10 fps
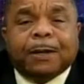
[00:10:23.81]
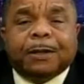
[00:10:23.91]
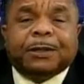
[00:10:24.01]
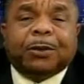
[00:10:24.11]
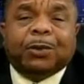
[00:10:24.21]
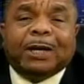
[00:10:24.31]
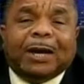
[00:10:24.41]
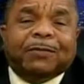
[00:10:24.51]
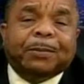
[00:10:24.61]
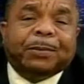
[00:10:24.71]
till we
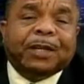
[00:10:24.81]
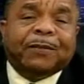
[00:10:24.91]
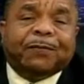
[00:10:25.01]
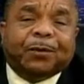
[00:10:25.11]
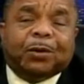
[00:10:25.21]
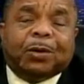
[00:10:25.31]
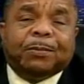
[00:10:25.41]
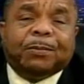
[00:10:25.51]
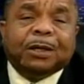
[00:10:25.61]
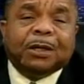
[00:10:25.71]
have to be
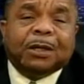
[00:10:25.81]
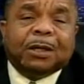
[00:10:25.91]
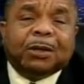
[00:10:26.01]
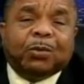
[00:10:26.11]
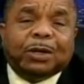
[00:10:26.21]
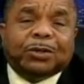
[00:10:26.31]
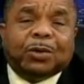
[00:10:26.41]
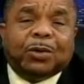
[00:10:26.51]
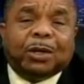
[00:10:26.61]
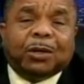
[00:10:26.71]
informed on what's
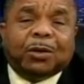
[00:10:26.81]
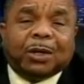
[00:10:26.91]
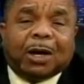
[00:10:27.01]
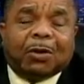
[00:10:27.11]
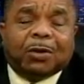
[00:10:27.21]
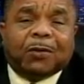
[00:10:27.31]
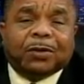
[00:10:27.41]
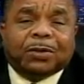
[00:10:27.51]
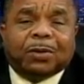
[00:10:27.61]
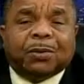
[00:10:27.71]
going on all
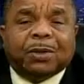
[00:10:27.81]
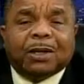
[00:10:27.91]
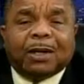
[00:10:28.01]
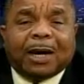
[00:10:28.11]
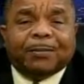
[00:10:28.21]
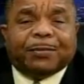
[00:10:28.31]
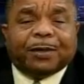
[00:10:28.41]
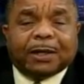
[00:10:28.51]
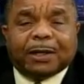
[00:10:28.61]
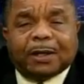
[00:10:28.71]
over. So I'm
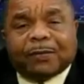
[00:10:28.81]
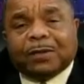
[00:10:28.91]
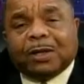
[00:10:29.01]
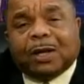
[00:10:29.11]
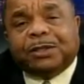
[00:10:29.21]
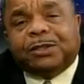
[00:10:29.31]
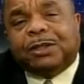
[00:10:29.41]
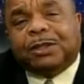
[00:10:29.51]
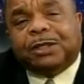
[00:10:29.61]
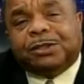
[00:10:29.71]
thinking of
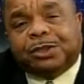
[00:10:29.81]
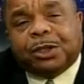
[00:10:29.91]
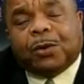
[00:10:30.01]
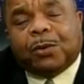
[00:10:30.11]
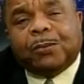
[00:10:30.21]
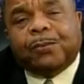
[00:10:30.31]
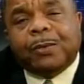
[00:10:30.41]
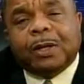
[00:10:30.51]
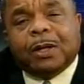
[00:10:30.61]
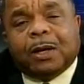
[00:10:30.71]
launching this show
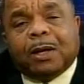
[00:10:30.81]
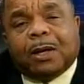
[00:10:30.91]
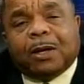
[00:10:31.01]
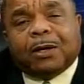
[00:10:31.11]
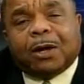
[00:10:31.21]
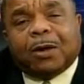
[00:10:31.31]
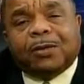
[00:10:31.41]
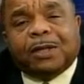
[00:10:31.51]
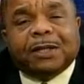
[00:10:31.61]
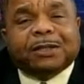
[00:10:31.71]
uh, called
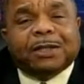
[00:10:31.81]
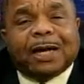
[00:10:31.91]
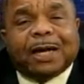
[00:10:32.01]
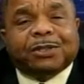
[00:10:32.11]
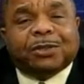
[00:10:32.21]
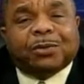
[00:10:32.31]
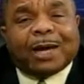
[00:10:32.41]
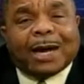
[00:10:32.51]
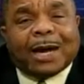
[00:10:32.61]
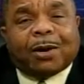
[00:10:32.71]
the International
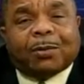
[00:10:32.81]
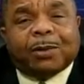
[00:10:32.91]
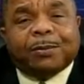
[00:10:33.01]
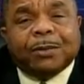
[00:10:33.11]
Hour